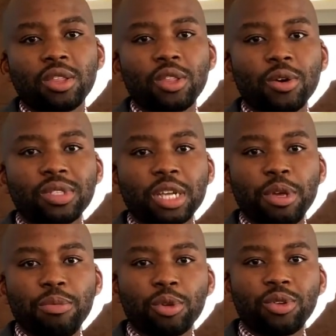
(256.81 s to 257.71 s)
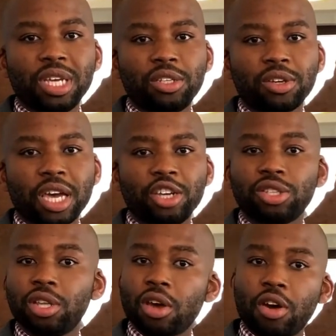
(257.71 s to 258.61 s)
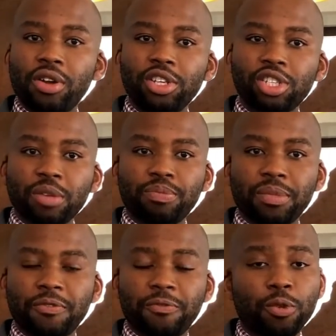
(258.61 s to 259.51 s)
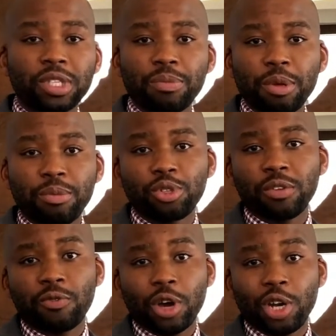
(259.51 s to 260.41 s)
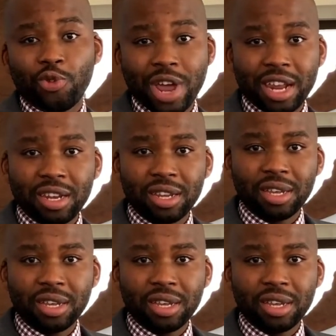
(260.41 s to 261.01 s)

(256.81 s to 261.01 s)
those that people could eat occasionally orange, and foods that people should avoid red,